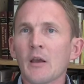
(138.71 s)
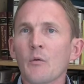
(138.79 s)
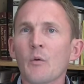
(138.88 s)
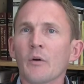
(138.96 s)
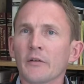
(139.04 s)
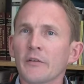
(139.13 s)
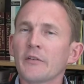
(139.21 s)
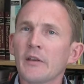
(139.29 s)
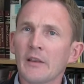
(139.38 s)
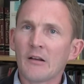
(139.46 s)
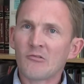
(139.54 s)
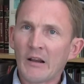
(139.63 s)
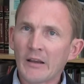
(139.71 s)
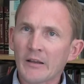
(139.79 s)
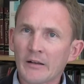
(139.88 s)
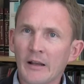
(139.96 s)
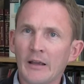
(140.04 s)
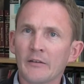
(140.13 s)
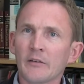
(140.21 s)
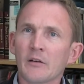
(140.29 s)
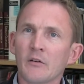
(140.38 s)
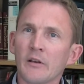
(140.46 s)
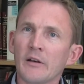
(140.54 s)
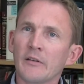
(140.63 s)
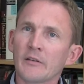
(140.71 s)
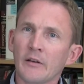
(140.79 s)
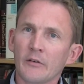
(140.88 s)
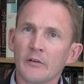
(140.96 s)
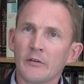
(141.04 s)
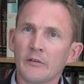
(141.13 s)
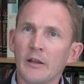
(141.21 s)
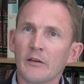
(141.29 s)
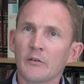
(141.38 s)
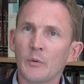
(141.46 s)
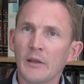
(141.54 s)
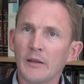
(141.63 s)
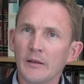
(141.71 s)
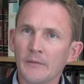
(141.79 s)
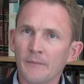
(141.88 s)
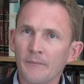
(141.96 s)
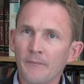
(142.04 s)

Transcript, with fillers: We want to see that recognised through the discussions next week.